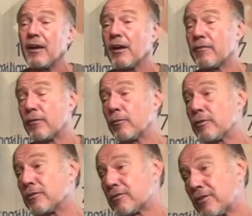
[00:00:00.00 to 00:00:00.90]
If it
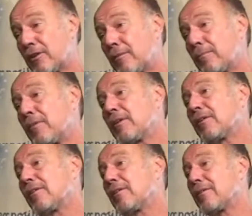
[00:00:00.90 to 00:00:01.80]
was a
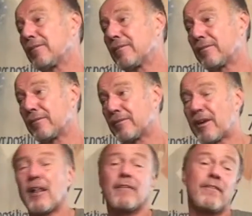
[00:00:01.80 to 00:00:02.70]

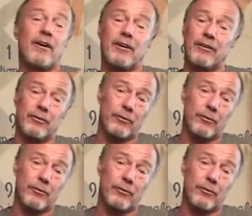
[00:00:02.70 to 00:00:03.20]
Telefunken